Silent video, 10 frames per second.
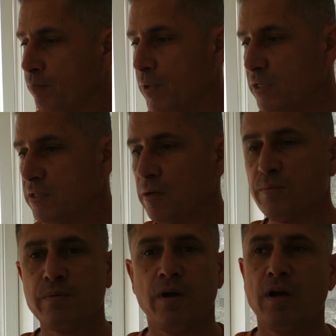make
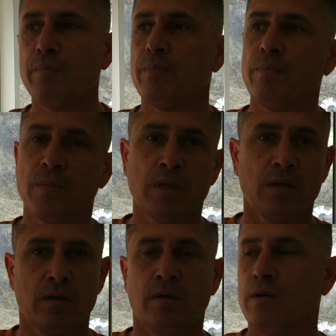some up, uh,
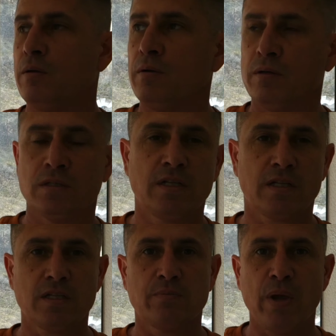
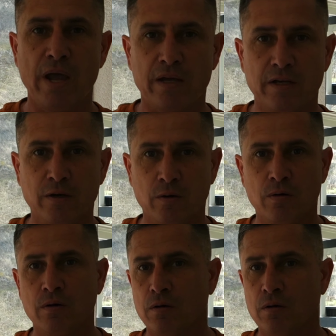stick this back in your